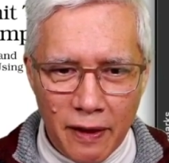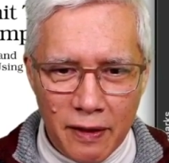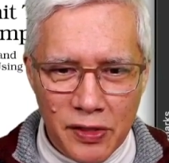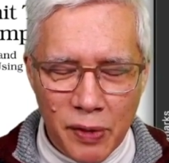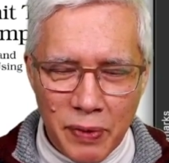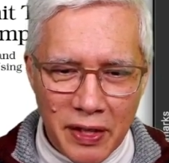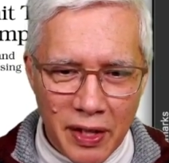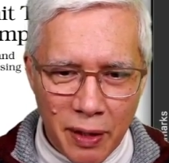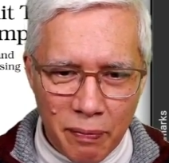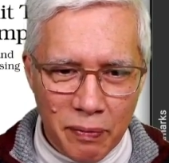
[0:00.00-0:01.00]
Something that
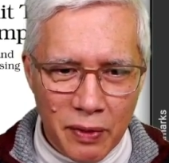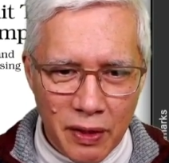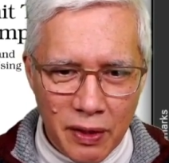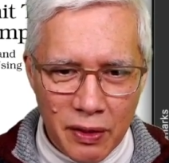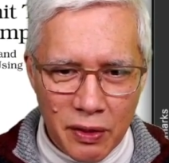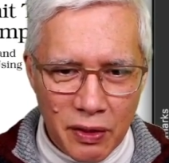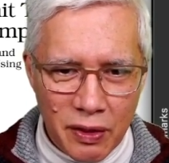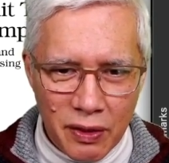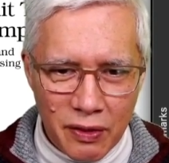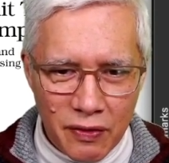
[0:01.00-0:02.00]

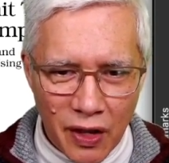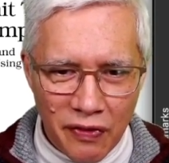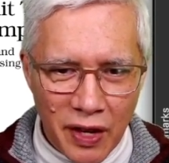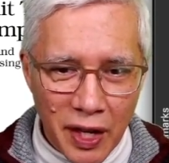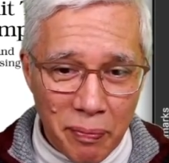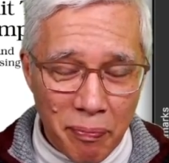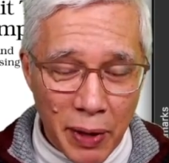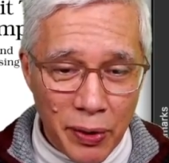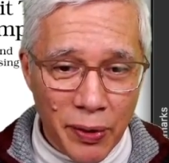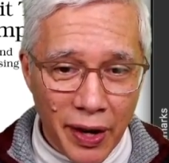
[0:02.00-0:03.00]
I've gotten
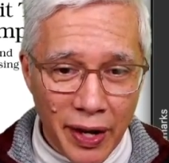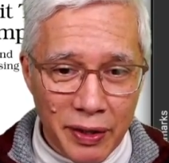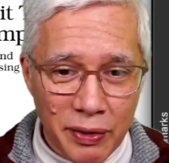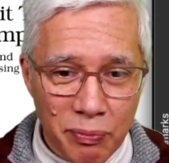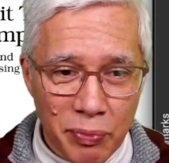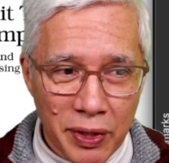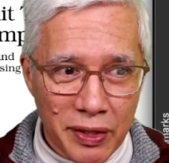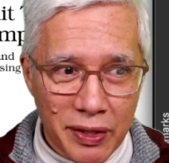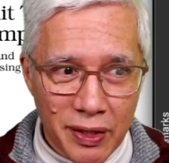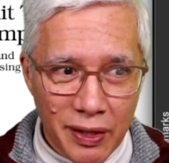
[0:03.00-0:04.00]
better at,
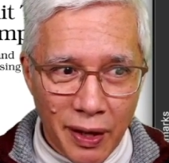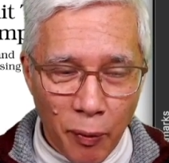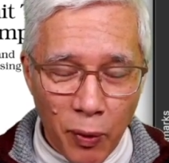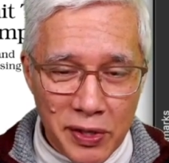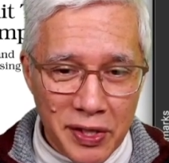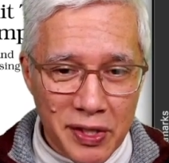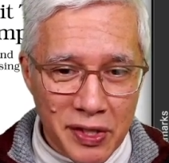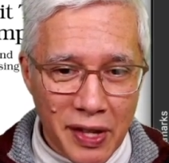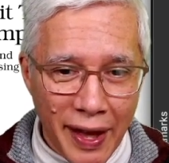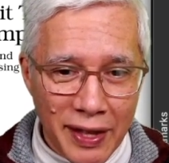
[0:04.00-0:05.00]
but I wasn't
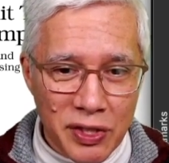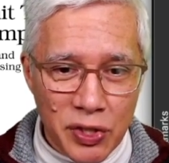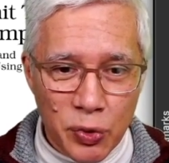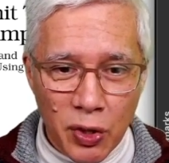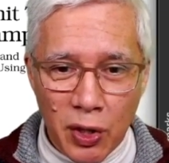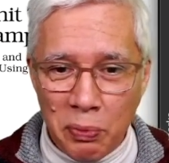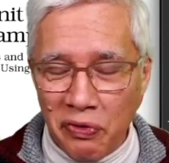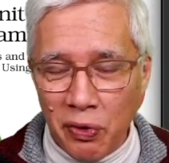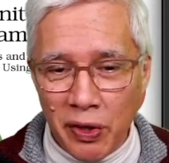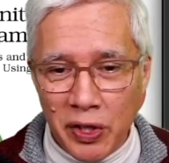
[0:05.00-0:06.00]
as strong
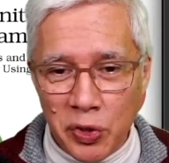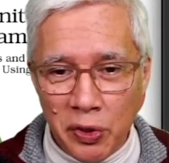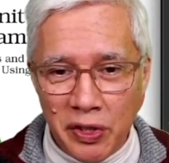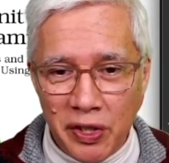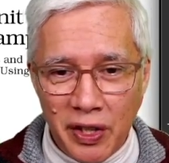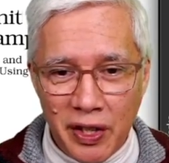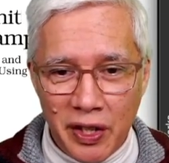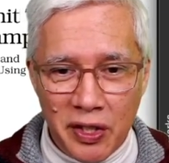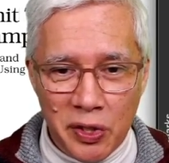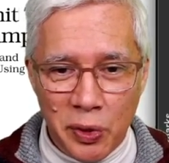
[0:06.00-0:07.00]
before I joined
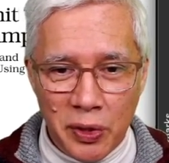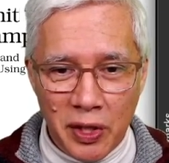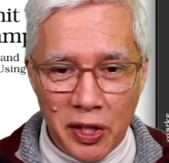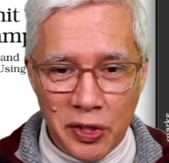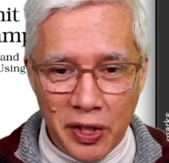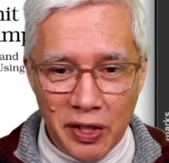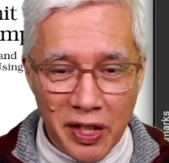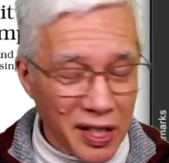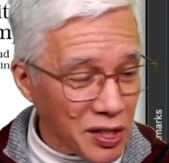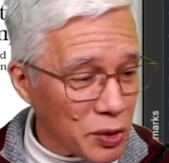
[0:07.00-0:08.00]
Industrial Logic.
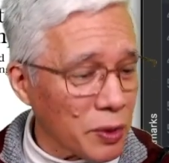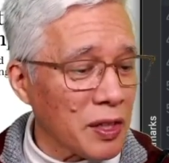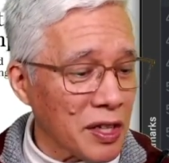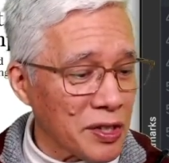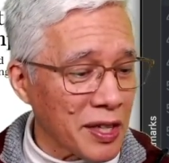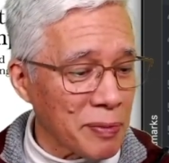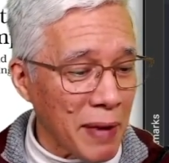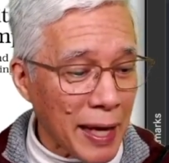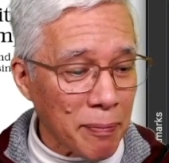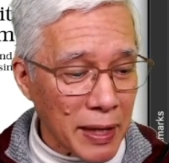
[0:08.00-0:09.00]
Industrial Logic has
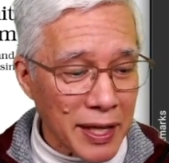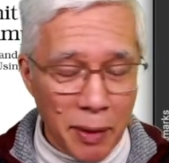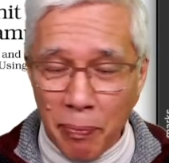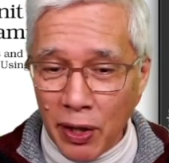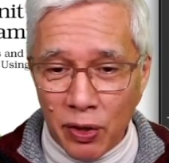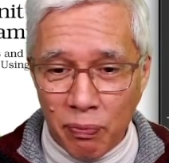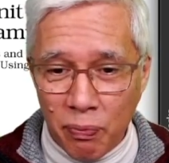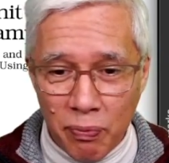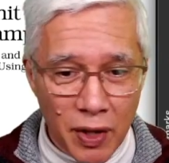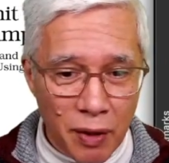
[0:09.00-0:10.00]
made me a better
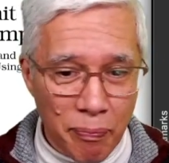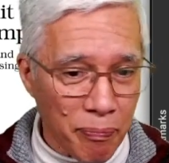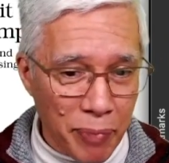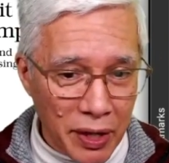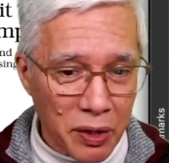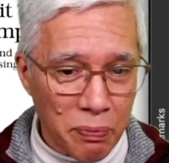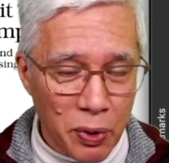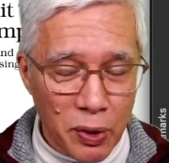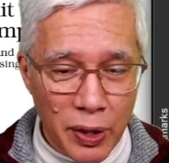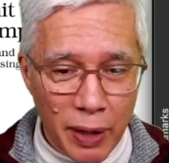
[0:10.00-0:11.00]

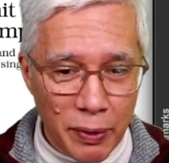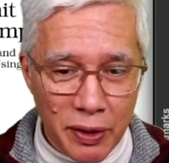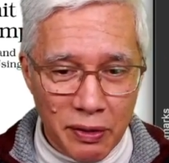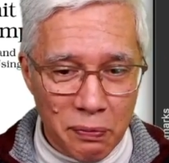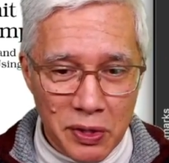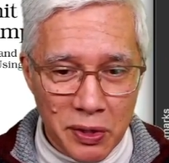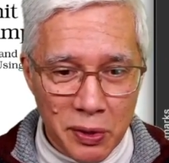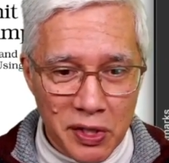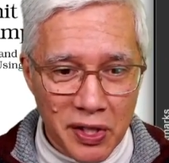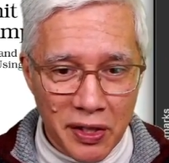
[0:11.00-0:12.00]
programmer. I'm so
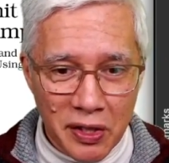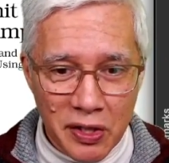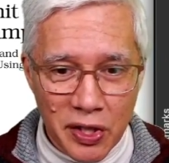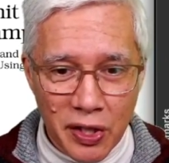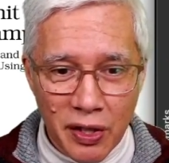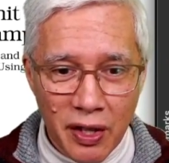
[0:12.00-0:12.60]
excited to share.